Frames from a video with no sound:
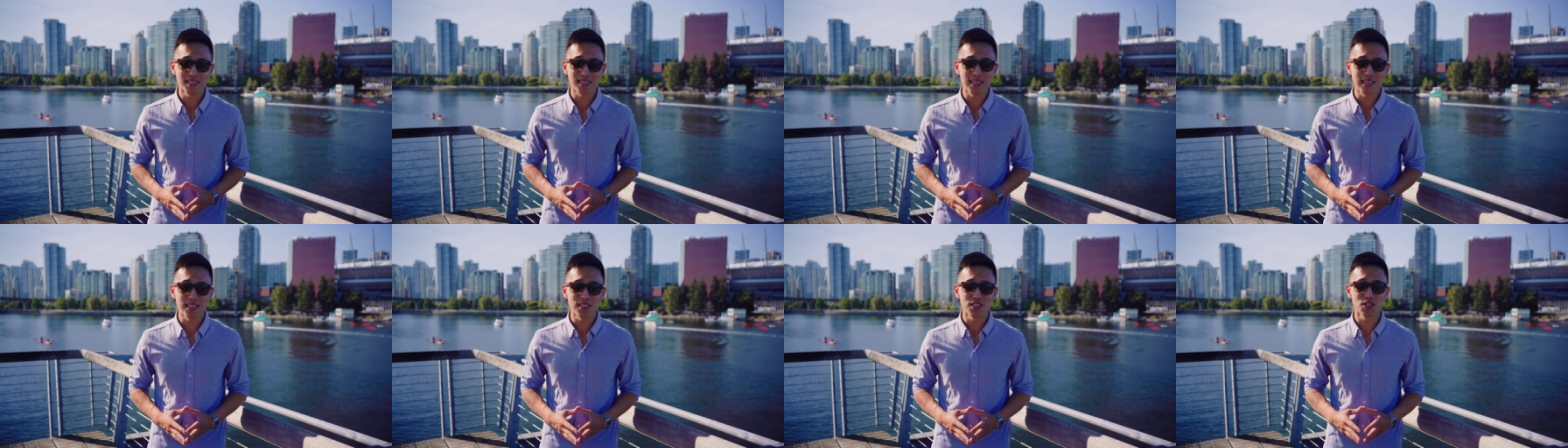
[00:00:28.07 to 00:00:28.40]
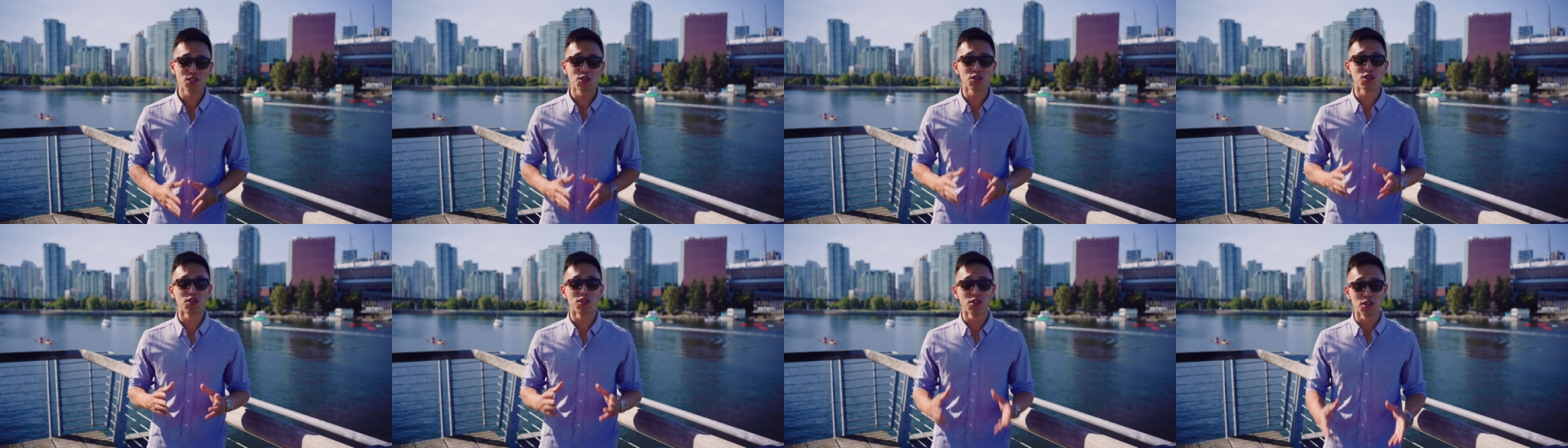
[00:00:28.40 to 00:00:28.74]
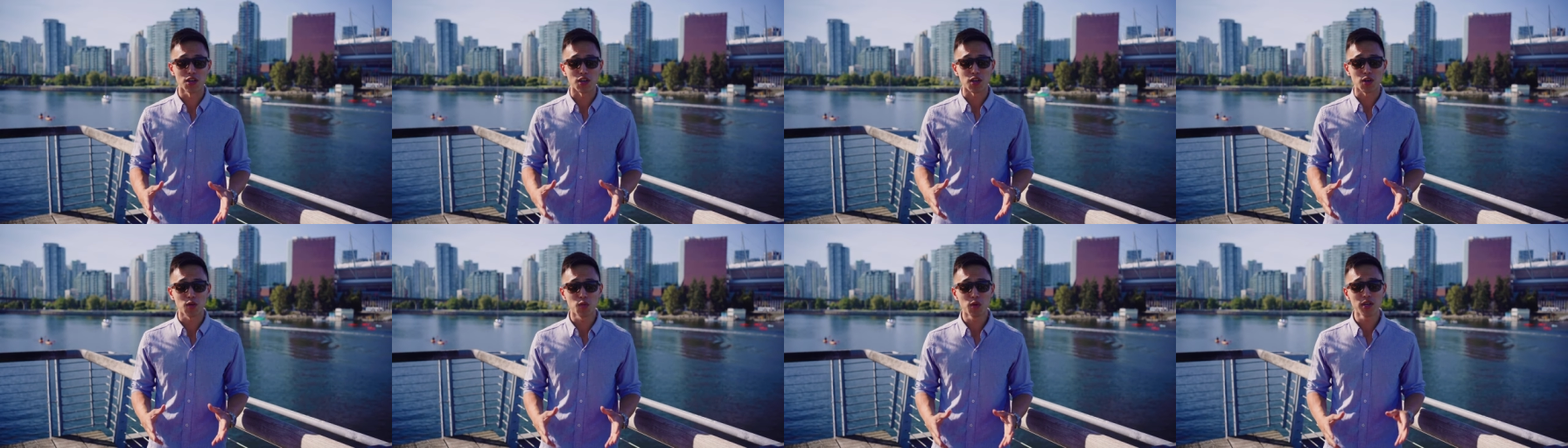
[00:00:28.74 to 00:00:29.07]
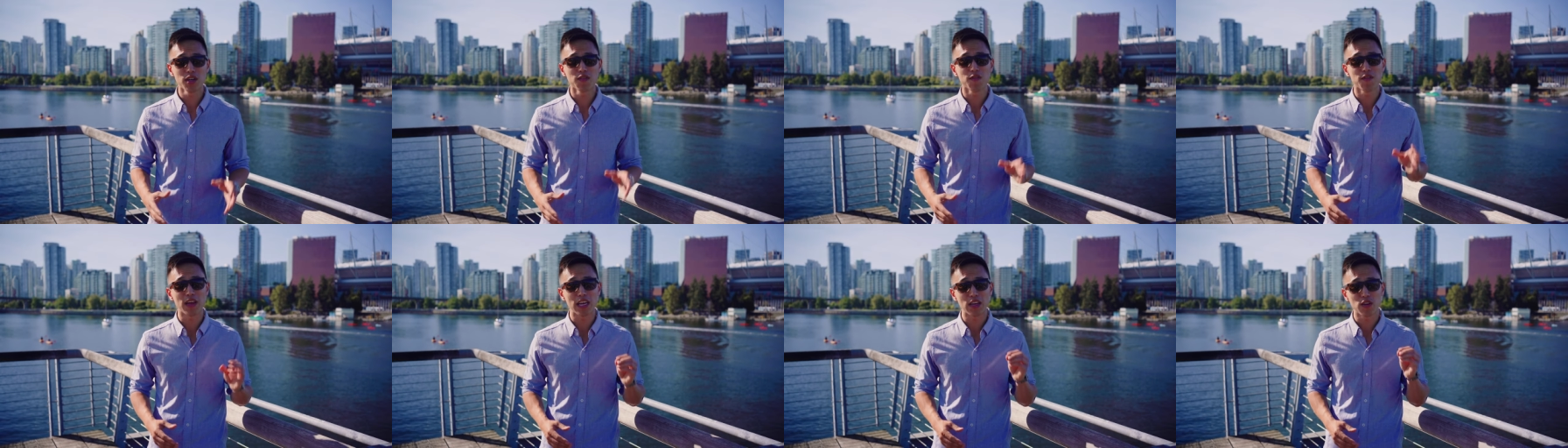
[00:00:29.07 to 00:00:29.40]
the scenes to Nook,
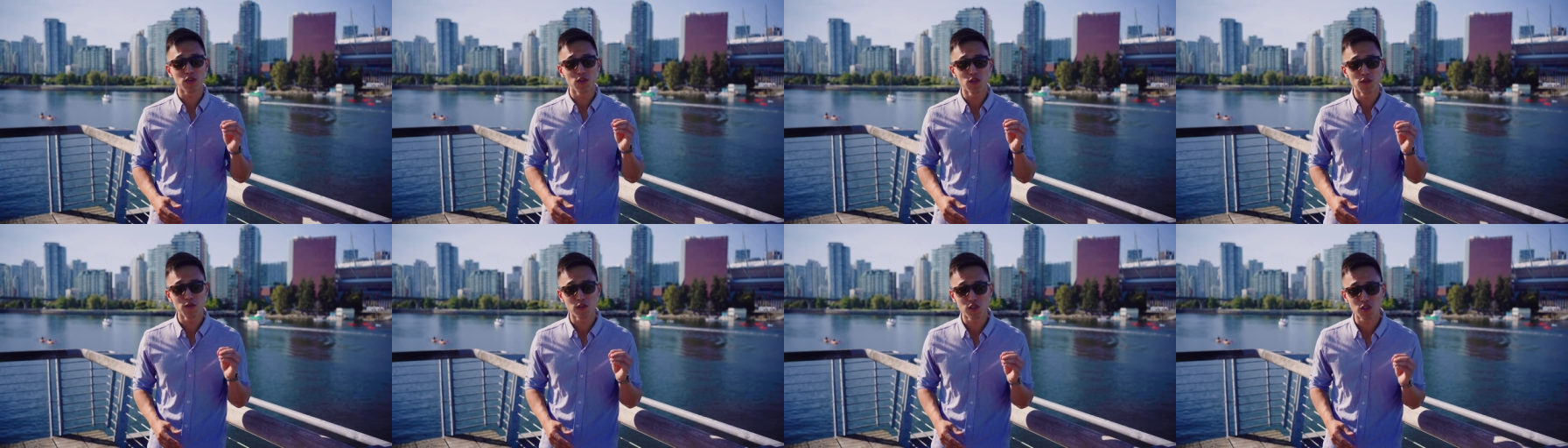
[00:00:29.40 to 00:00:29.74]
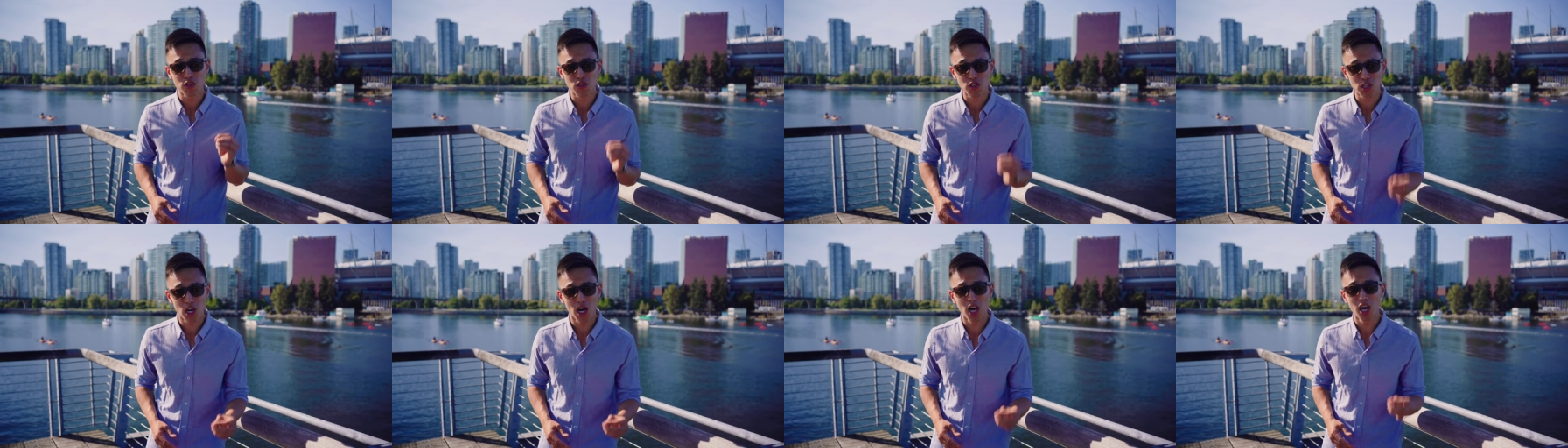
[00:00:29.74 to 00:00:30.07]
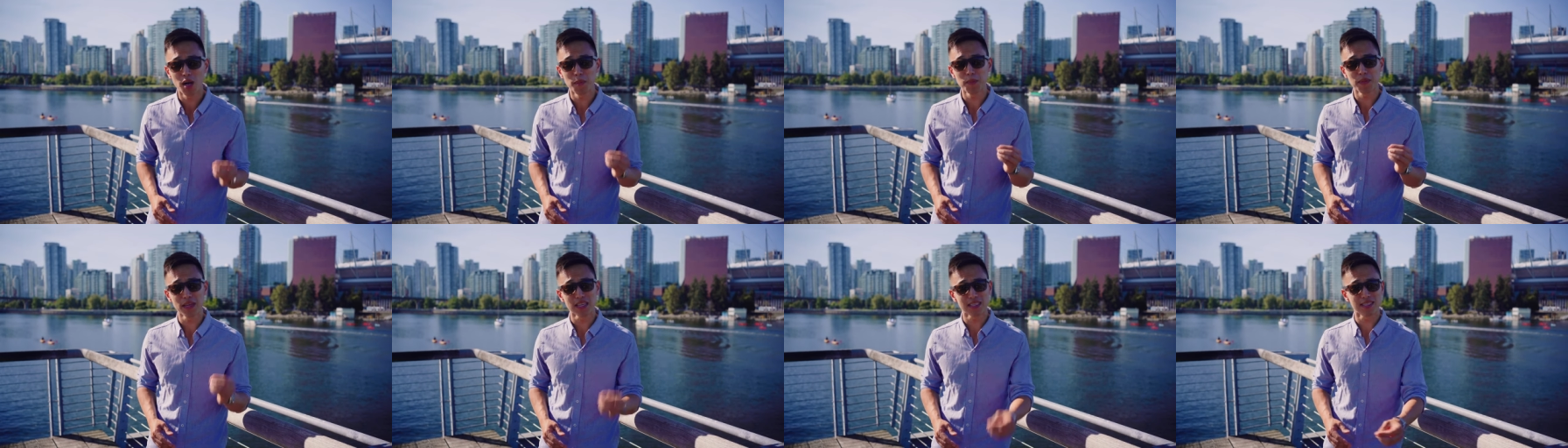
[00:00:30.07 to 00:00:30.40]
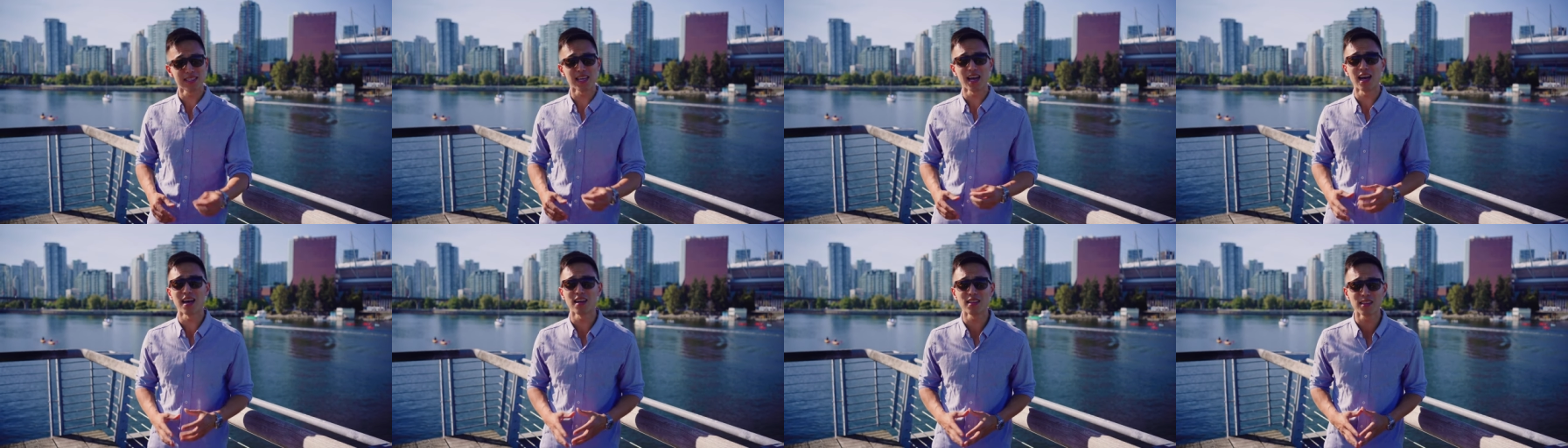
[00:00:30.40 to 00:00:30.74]
one of Vancouver's top
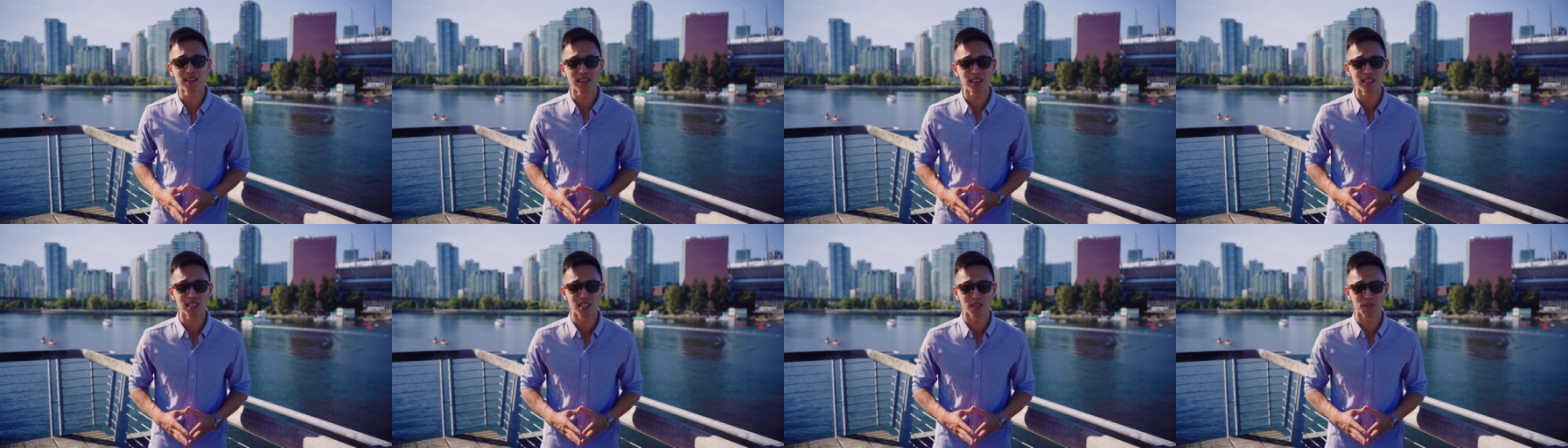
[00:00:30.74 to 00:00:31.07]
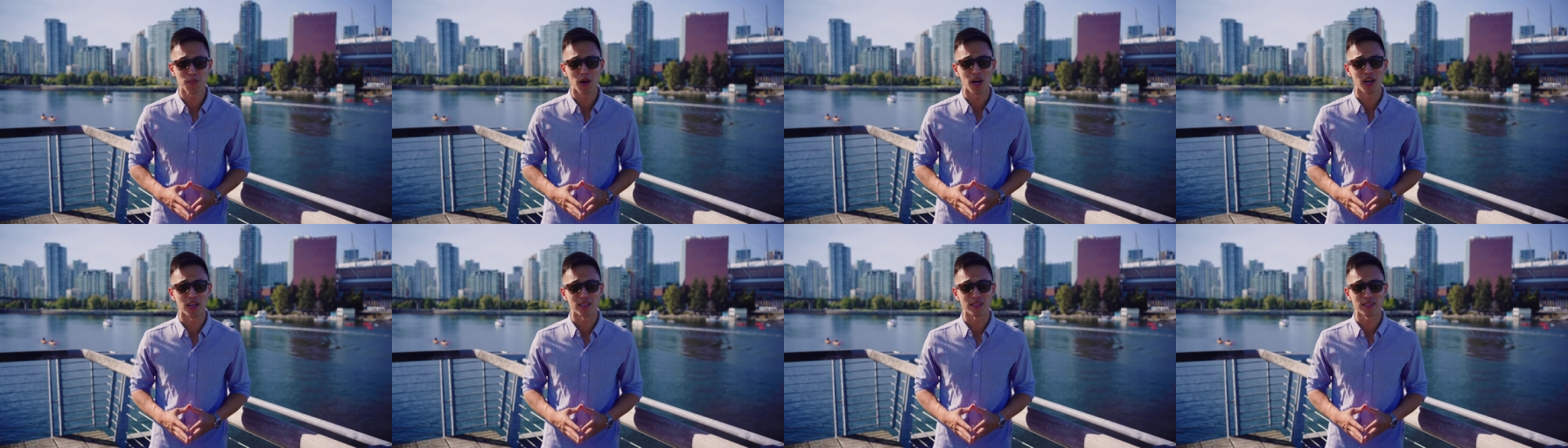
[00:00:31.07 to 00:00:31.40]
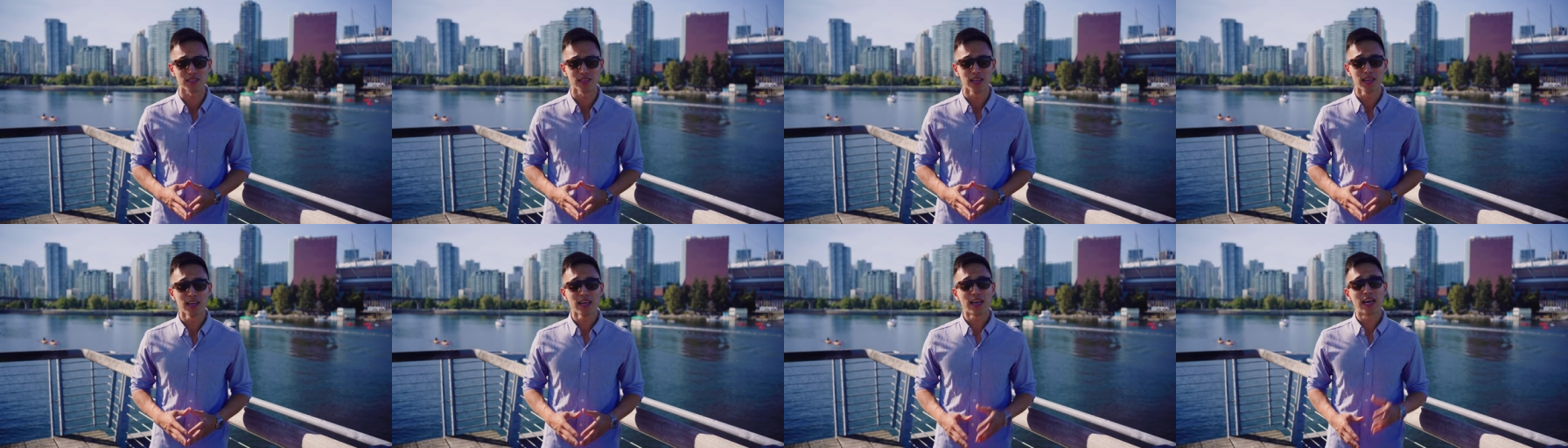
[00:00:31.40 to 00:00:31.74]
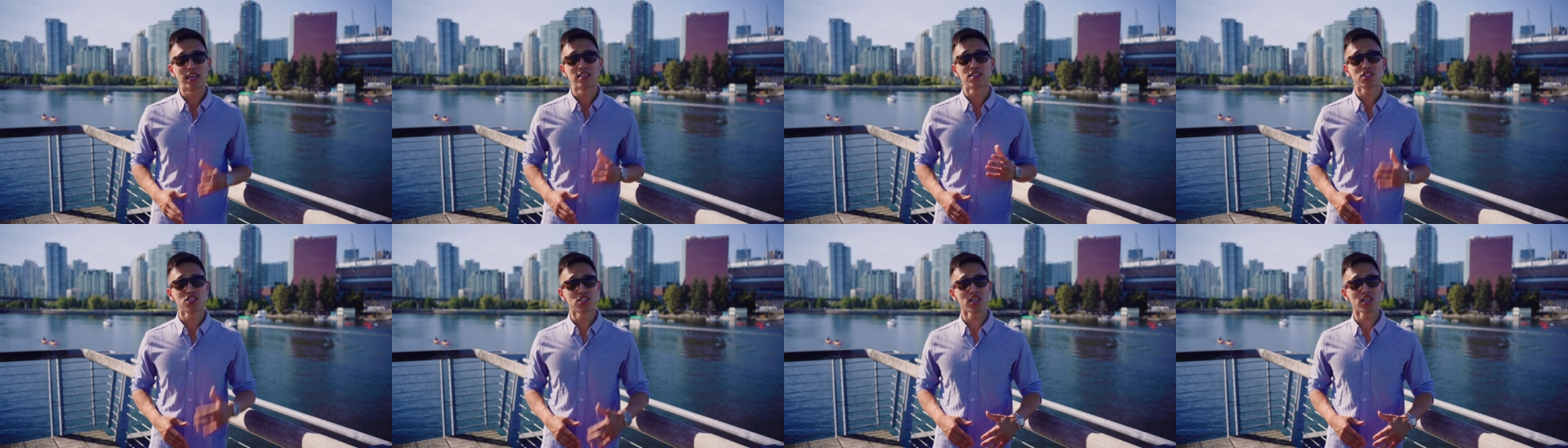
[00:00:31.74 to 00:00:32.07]
Italian spots,
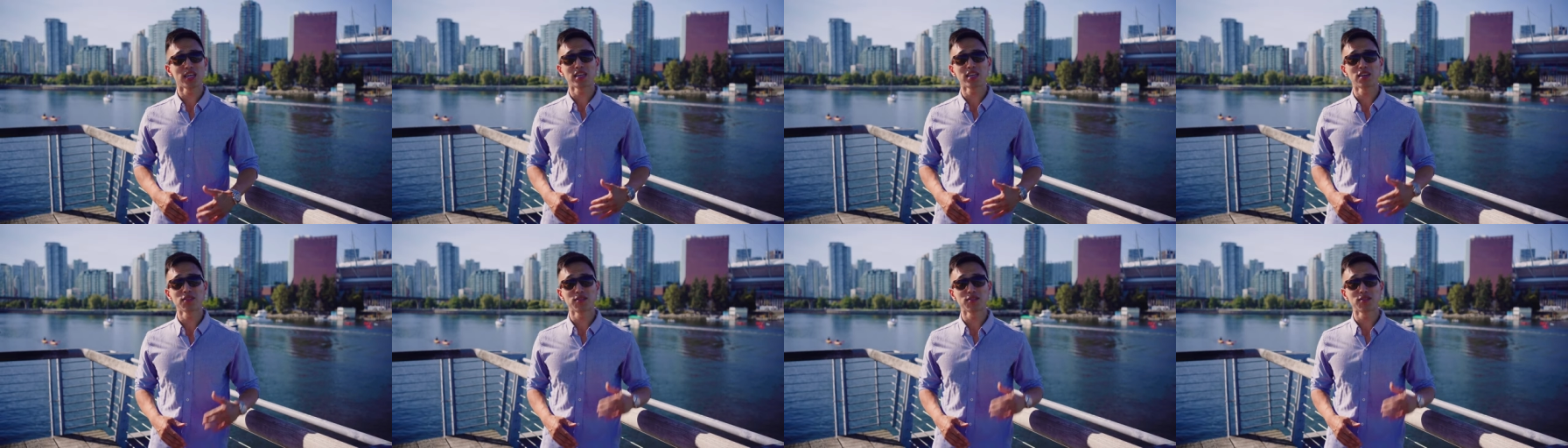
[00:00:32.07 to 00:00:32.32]
and to check